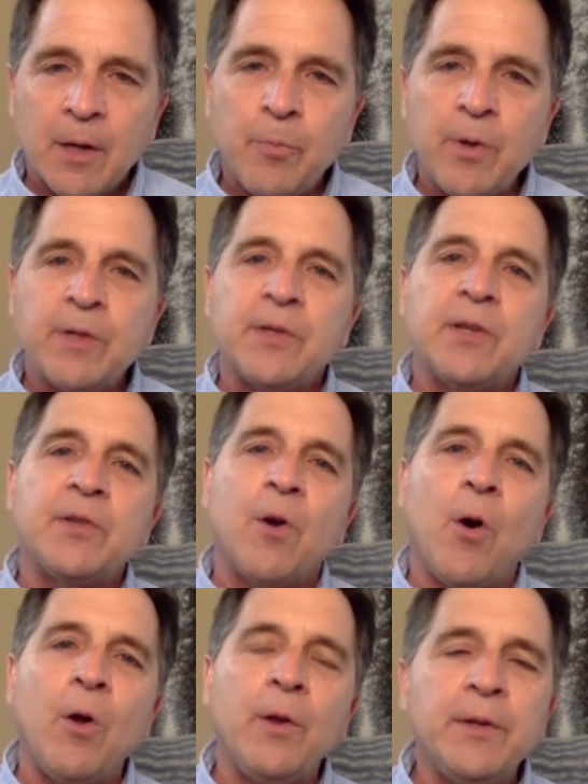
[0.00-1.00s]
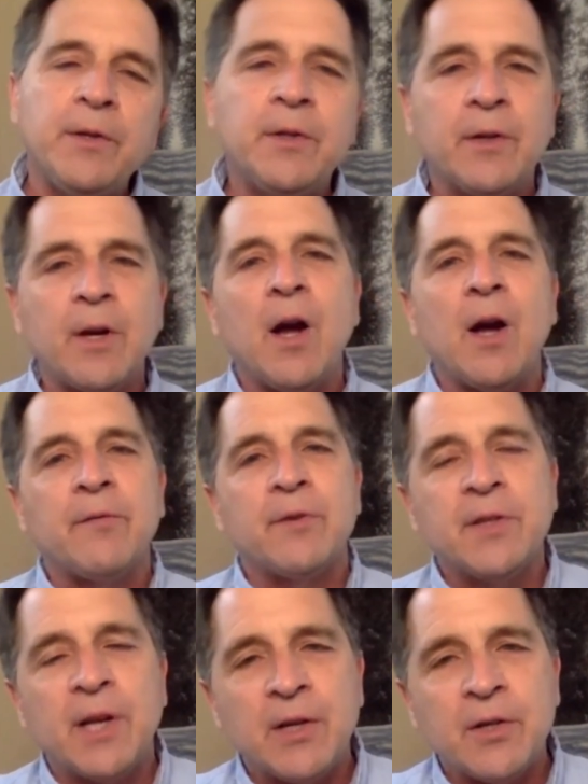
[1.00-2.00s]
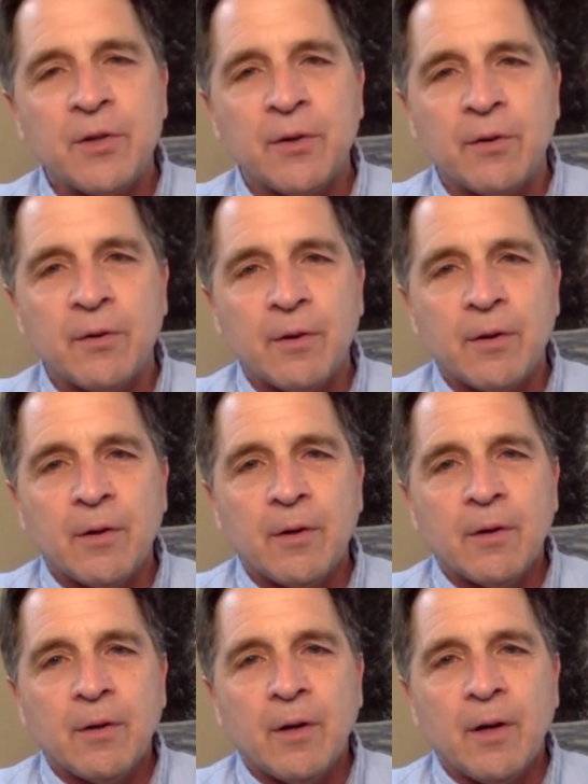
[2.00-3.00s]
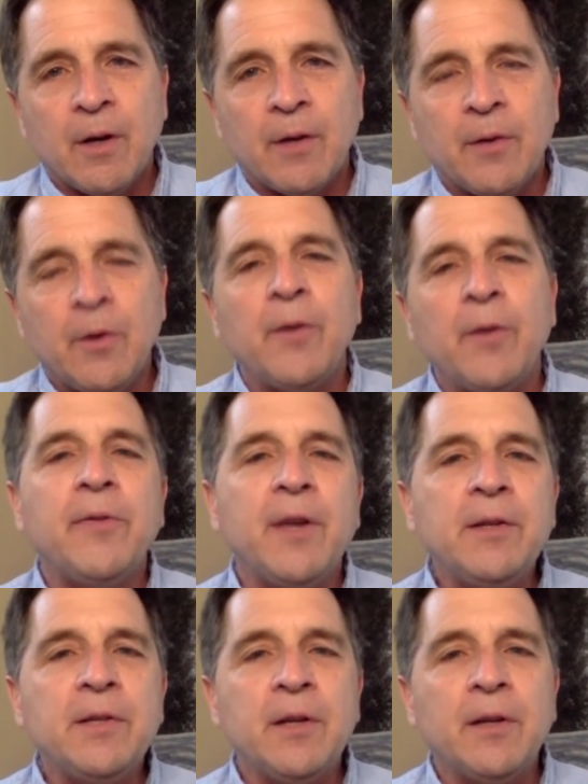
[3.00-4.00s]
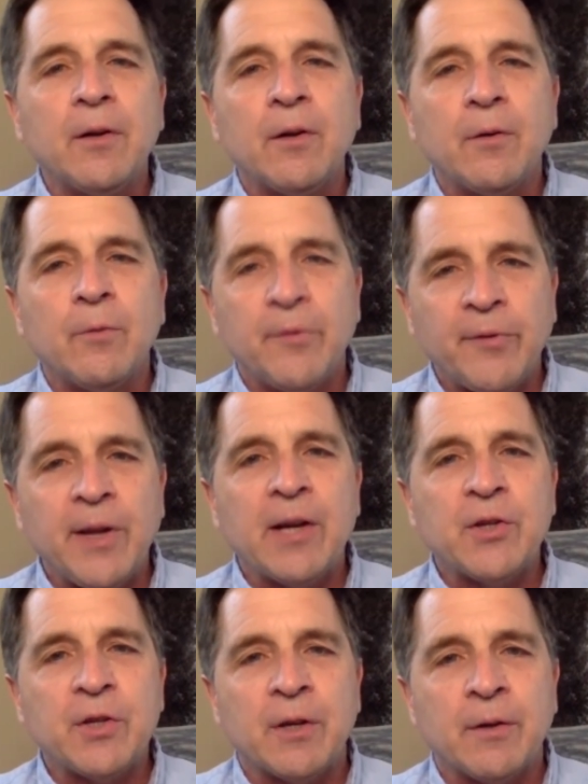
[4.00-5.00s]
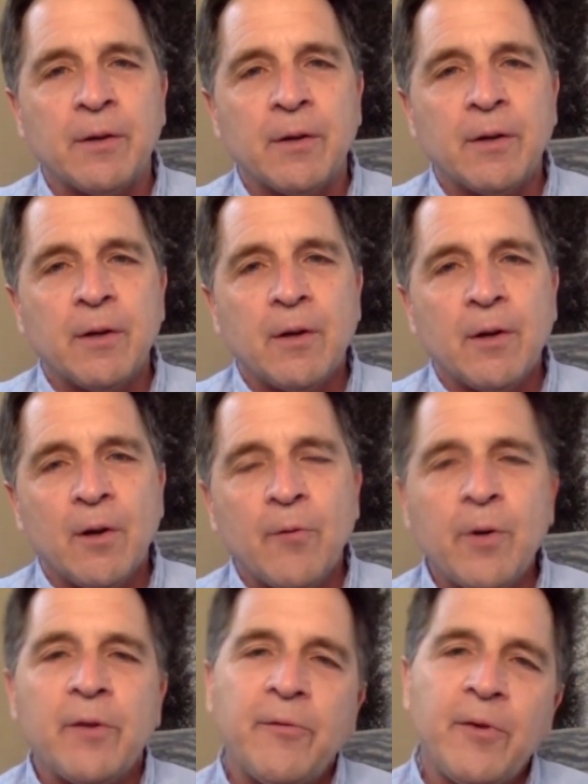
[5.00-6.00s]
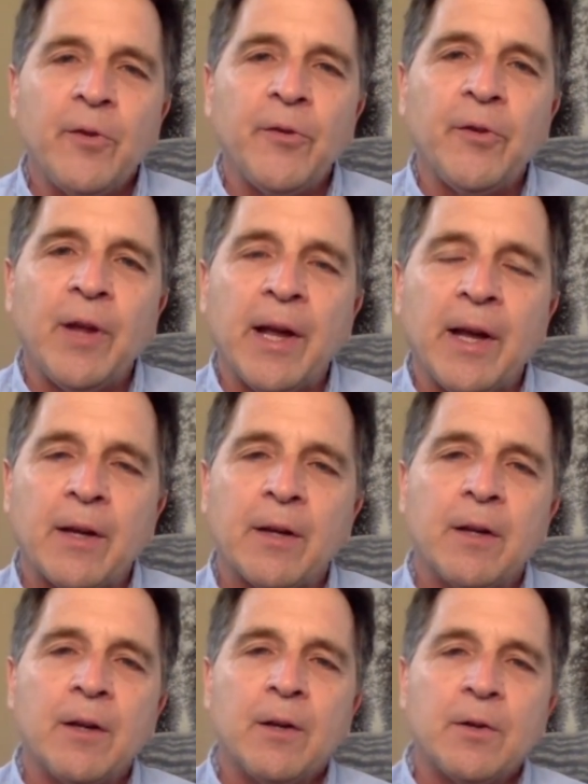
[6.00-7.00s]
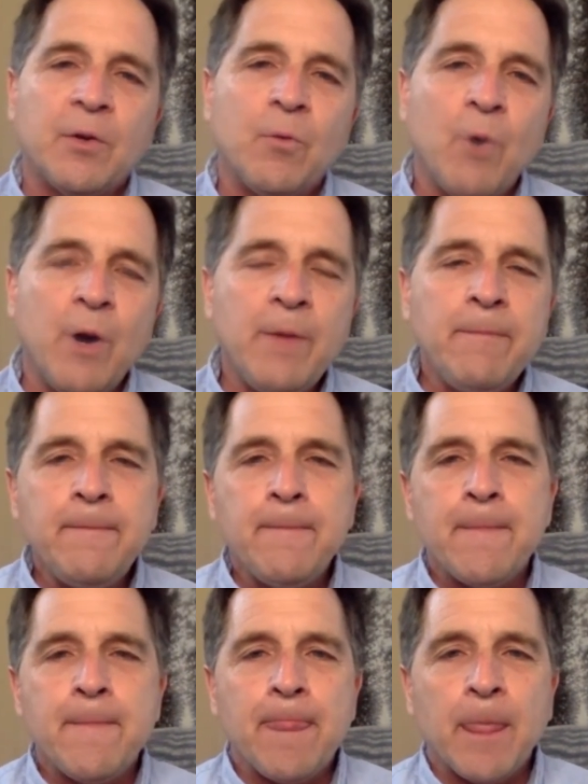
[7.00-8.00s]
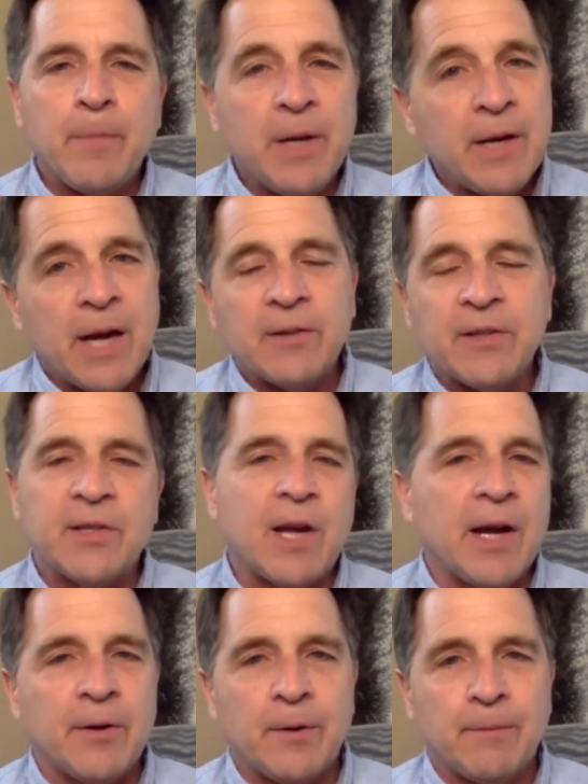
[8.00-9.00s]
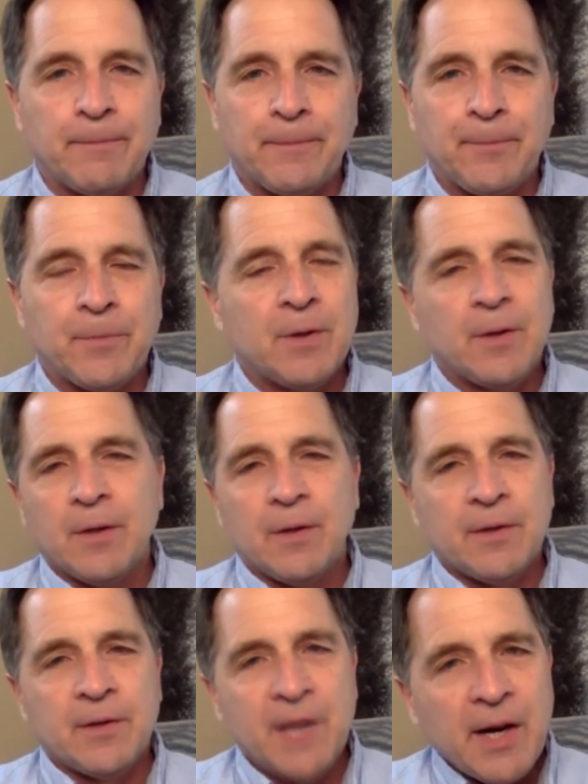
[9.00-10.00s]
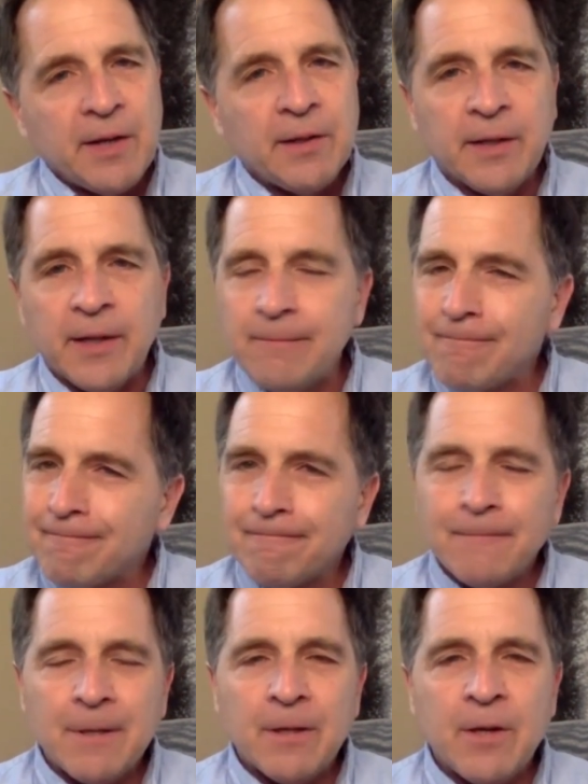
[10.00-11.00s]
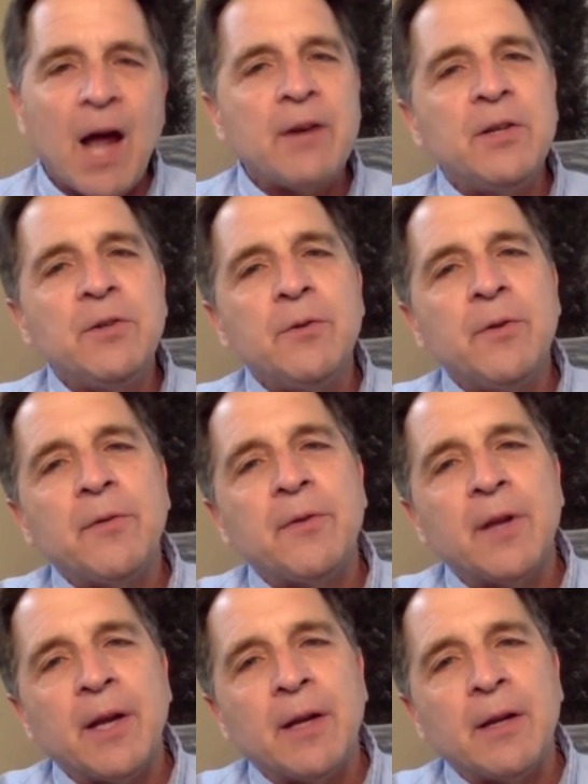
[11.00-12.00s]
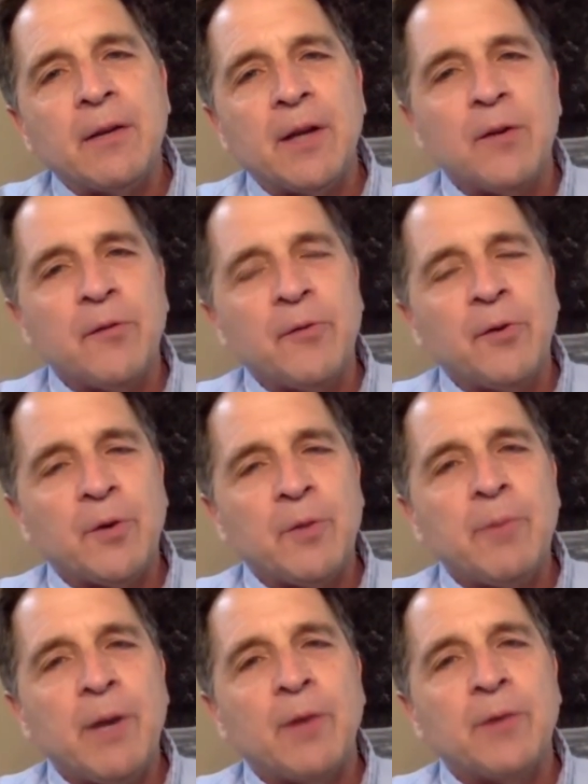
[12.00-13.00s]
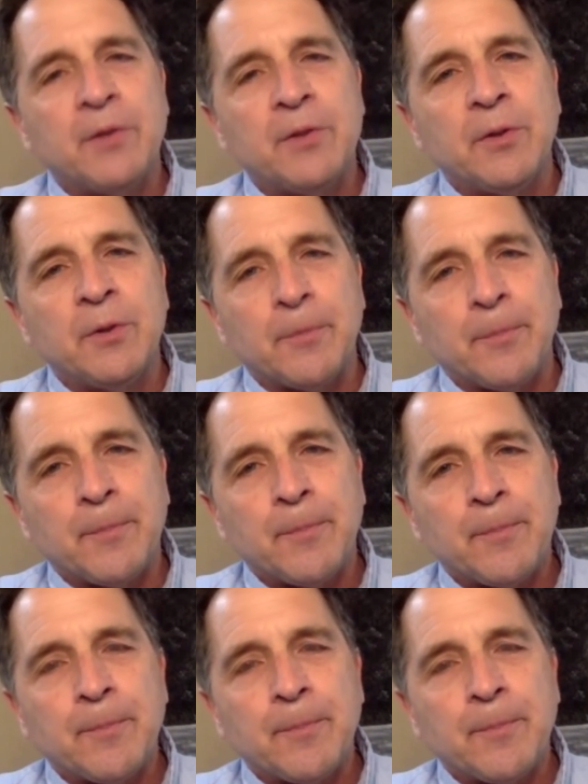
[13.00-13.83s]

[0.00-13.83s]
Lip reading: It brings us all into the conversation, the authentic reflection of what it feels like to, one, be an outsider. Secondly, not to do the thing that you feel compelled to do,